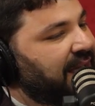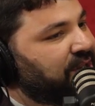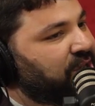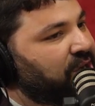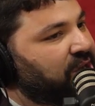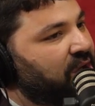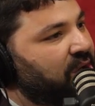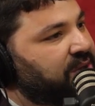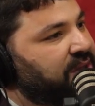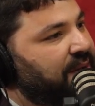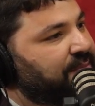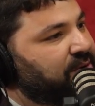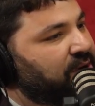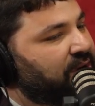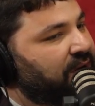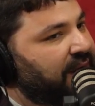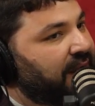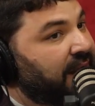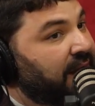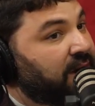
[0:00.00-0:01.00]
And she goes up to
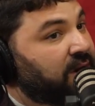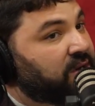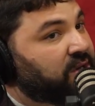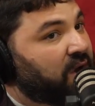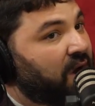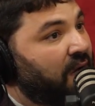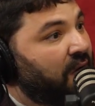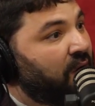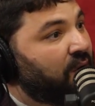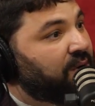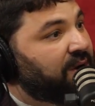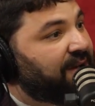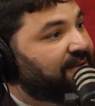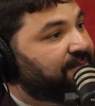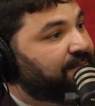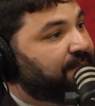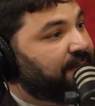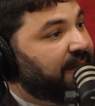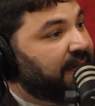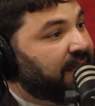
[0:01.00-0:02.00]
her in a tone
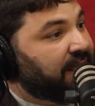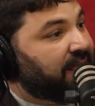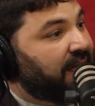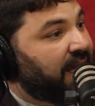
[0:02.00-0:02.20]
of being